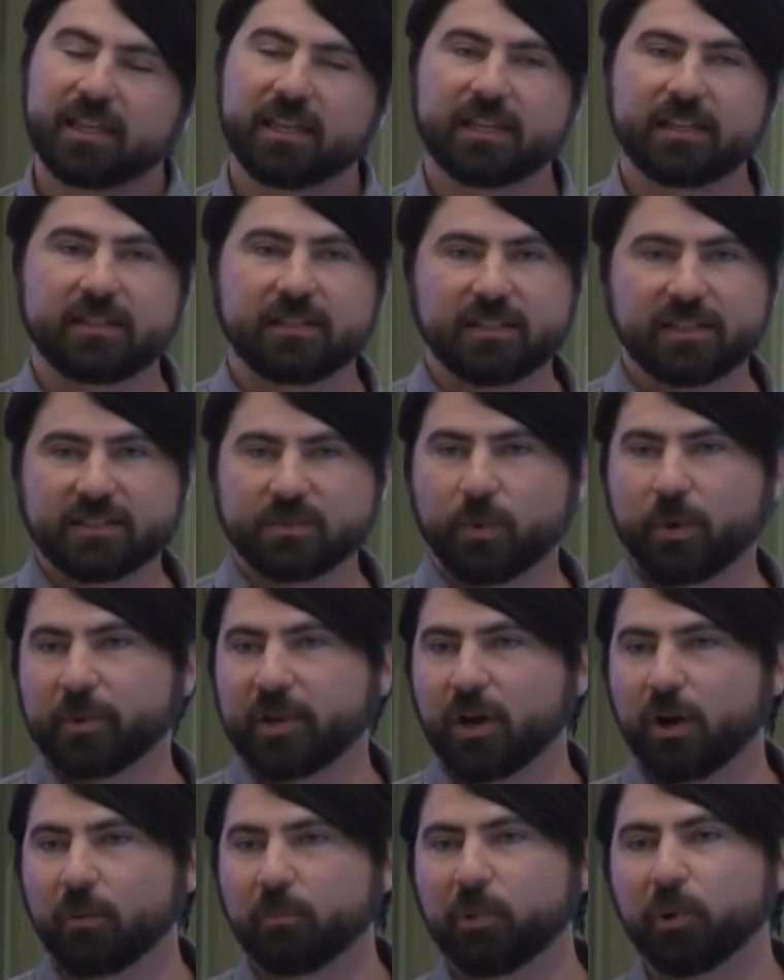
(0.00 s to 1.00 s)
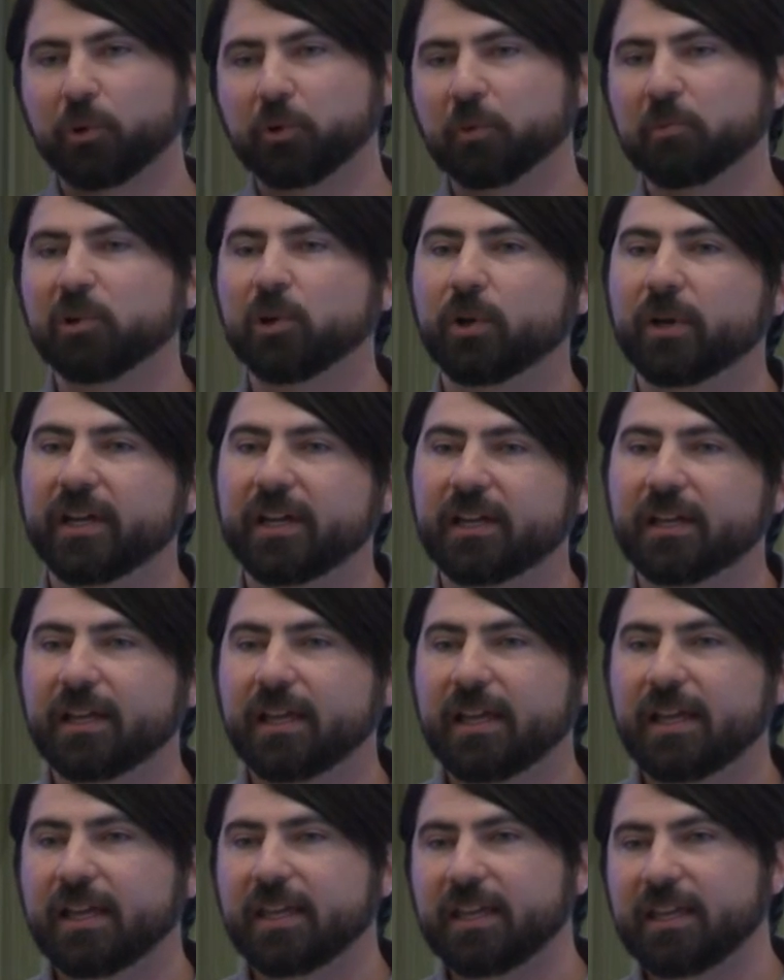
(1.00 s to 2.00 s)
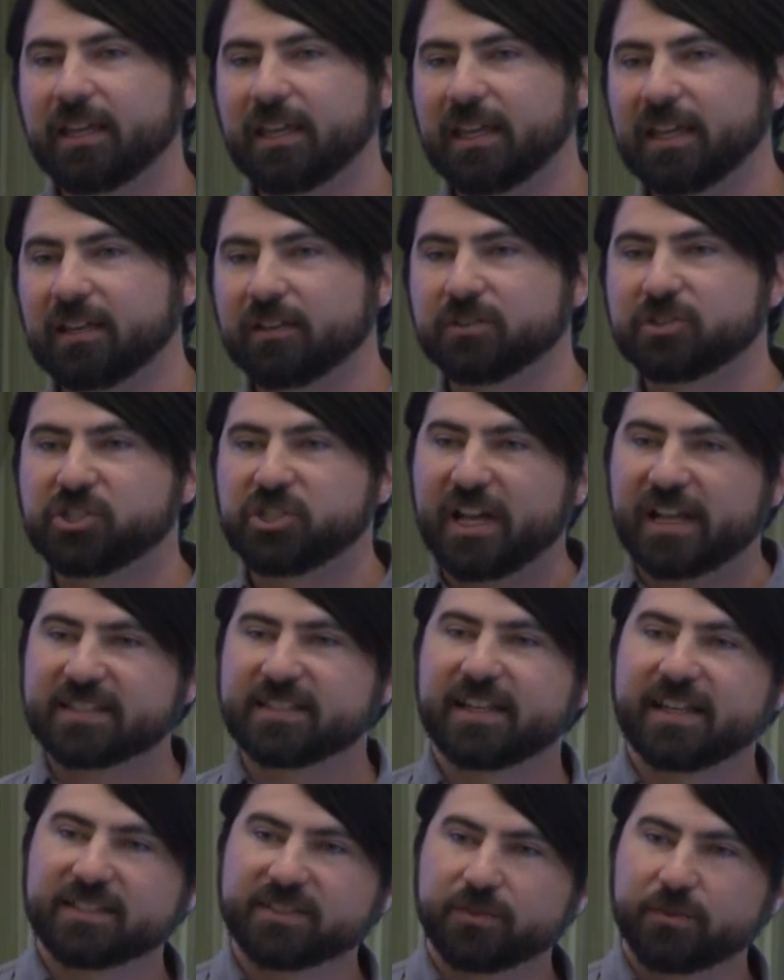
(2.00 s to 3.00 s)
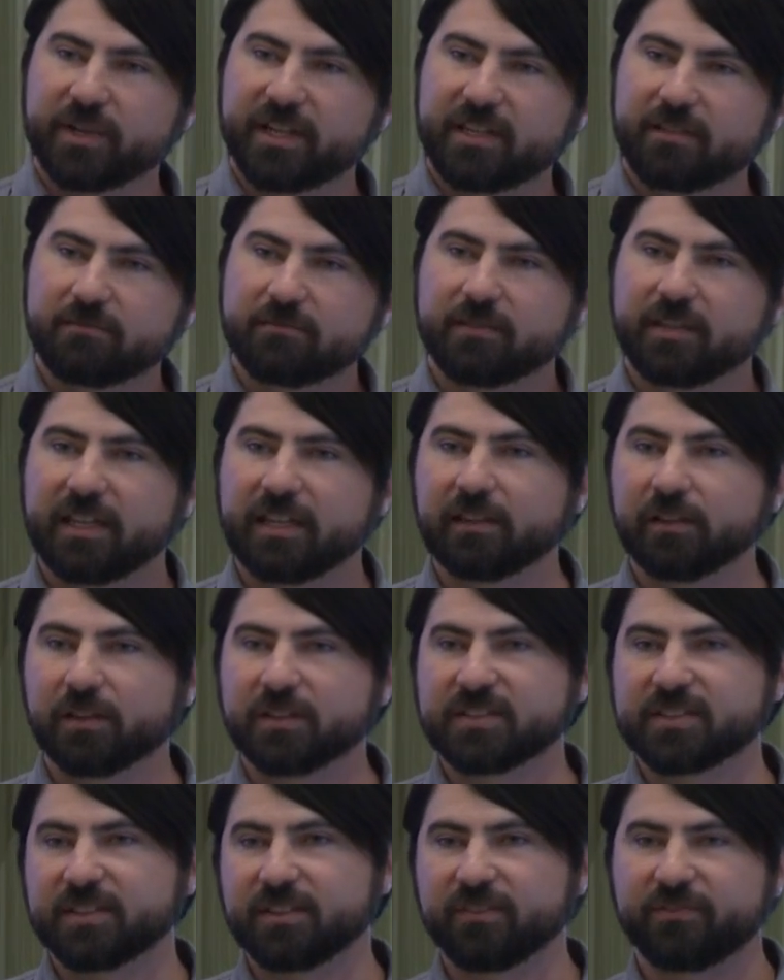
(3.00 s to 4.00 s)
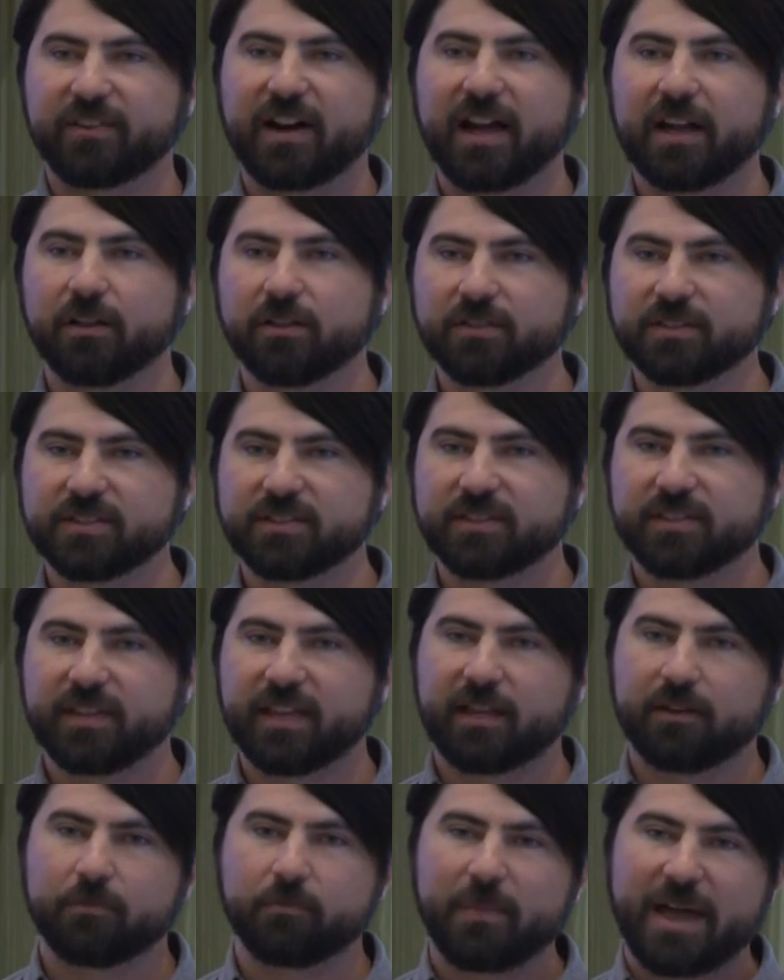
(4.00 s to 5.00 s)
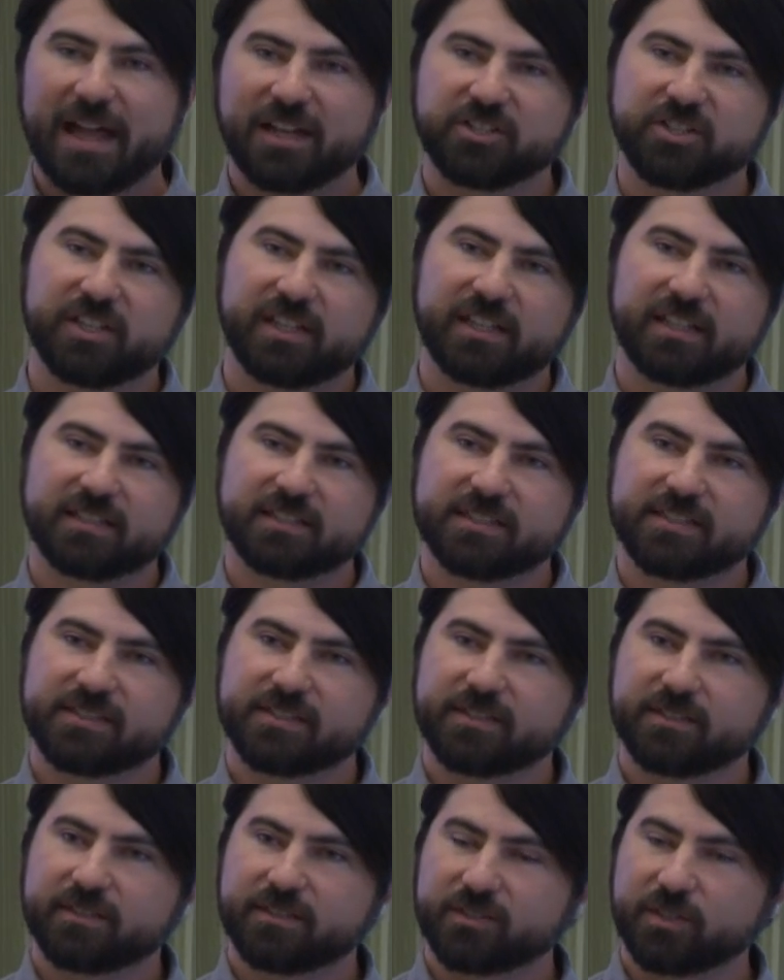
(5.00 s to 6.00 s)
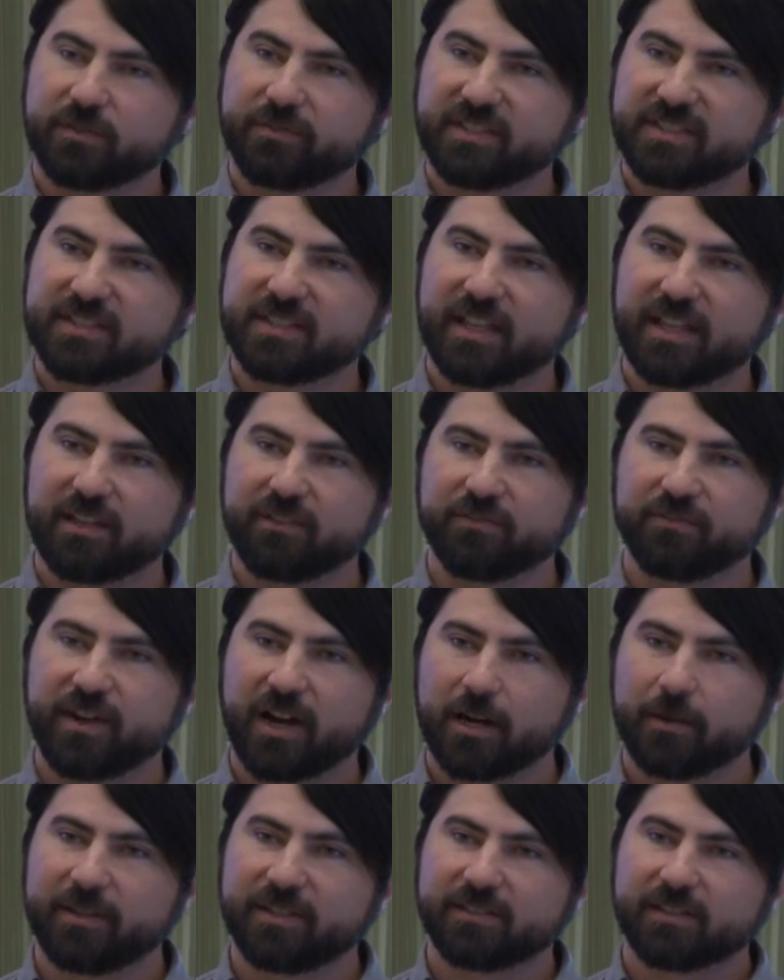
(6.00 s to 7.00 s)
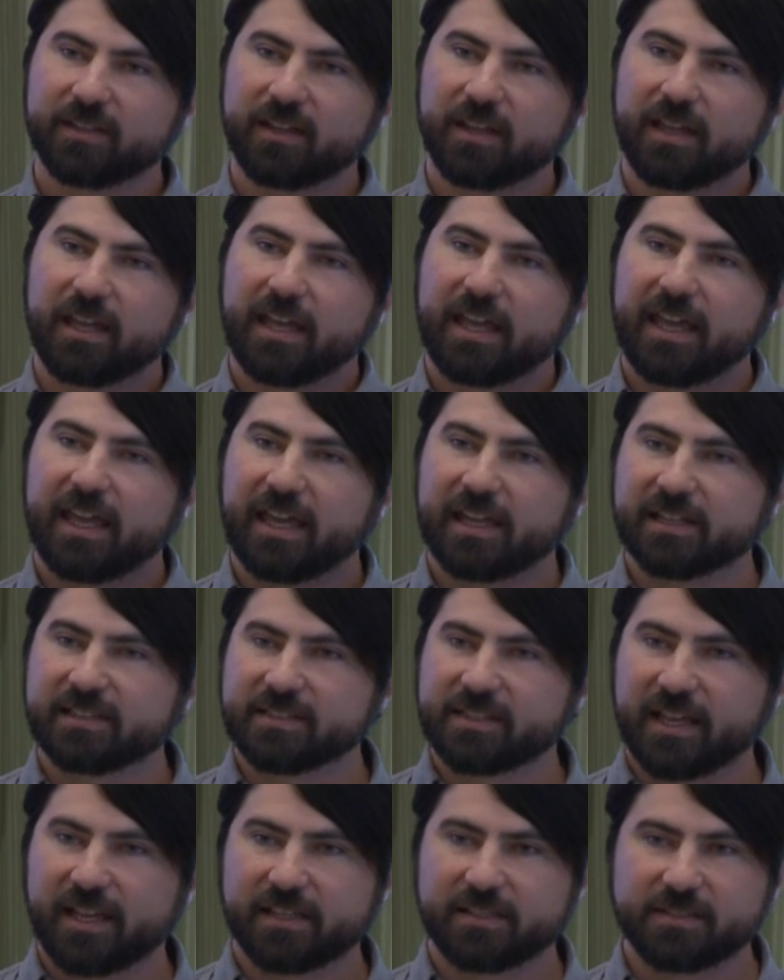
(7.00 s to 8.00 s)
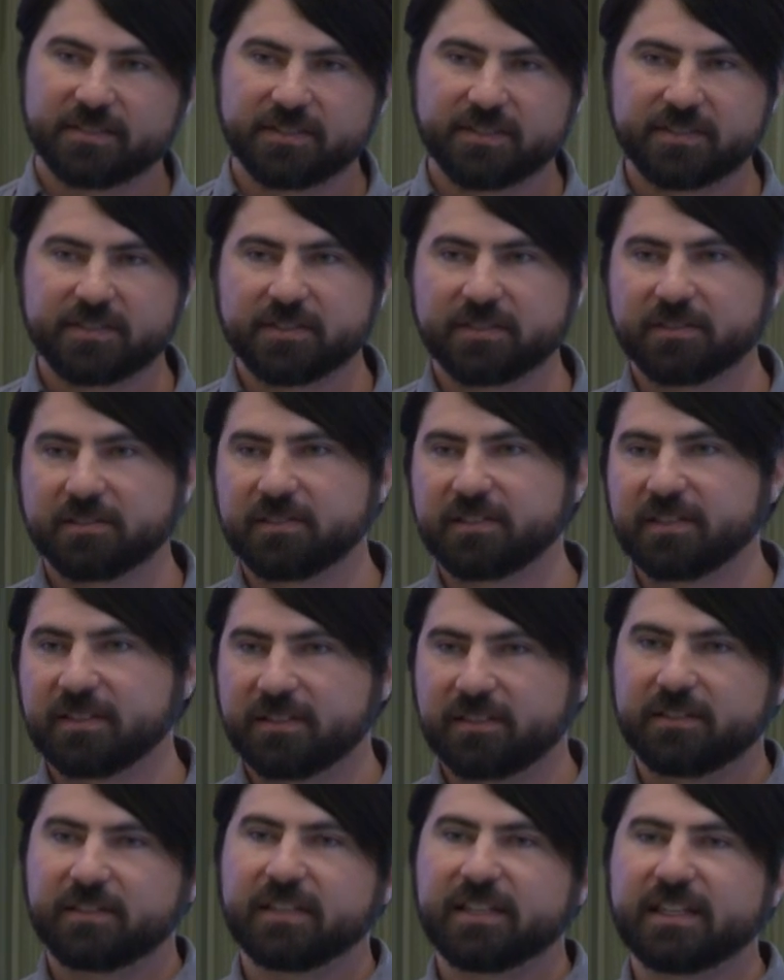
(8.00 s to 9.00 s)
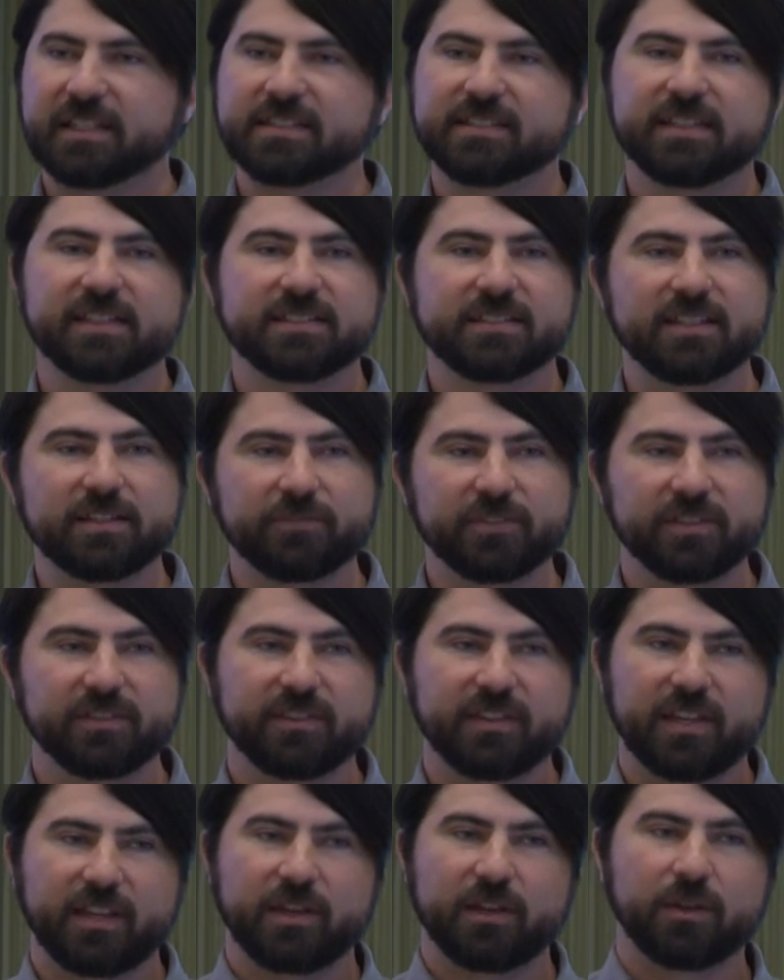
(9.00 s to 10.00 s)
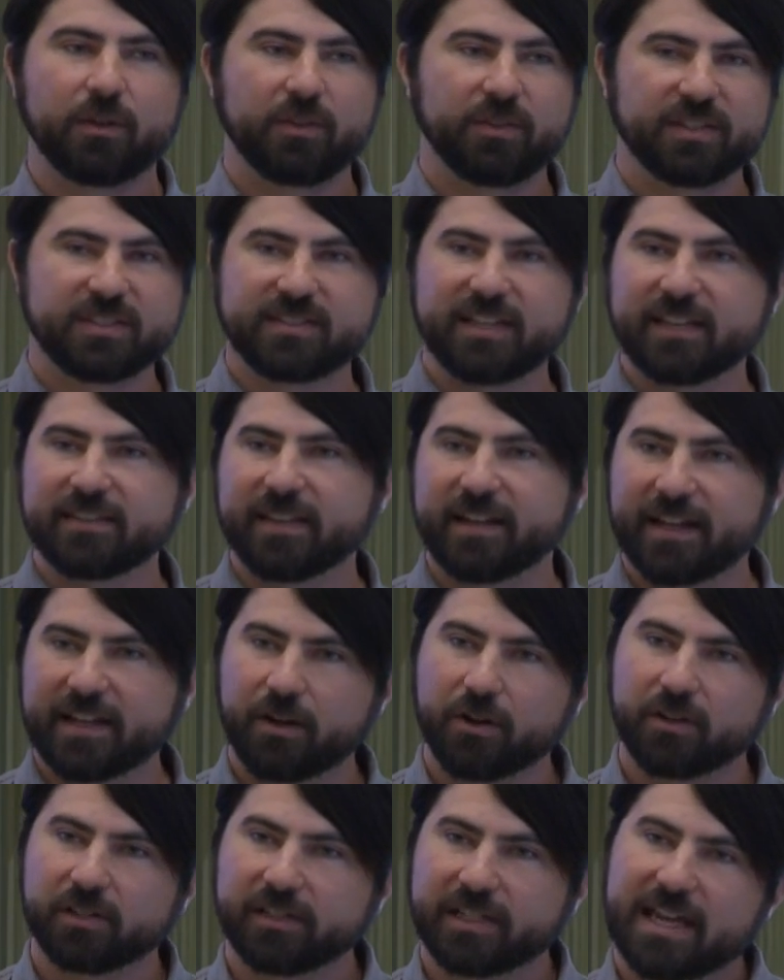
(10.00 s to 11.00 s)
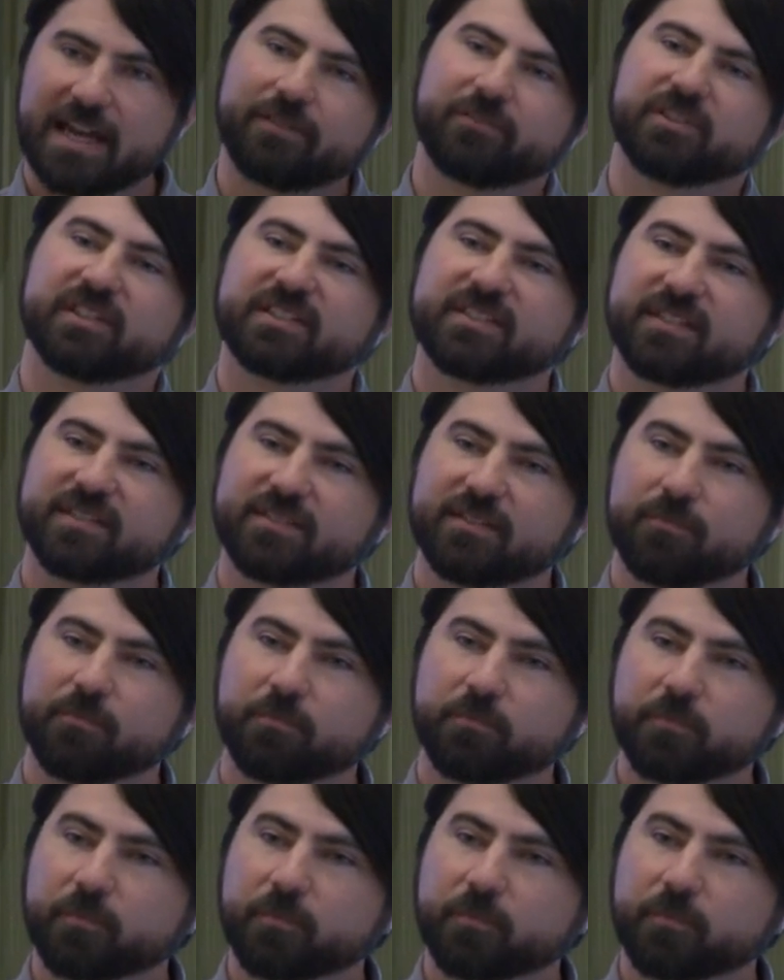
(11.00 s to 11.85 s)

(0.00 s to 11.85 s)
it is what we call pull deploy. It checks in S3, it looks at the files that match its service and environment, and it says, is this different than the state that I currently have in the system?